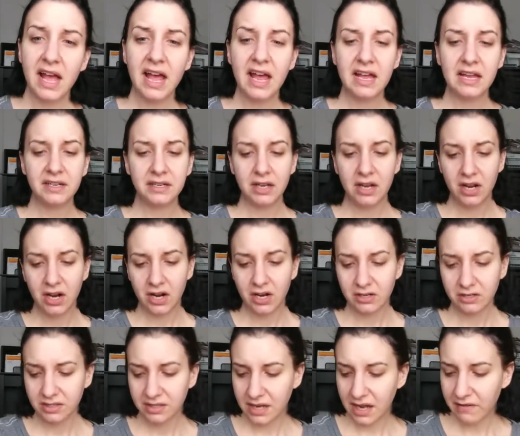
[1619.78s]
And
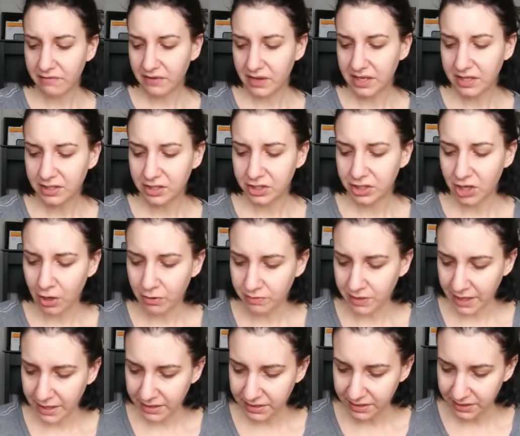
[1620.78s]
her stuff is so
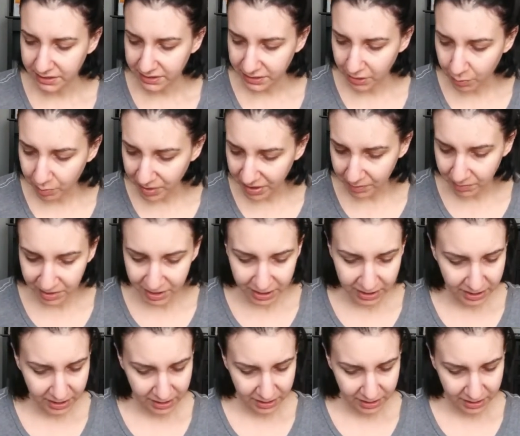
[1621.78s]
nice and so pigmented.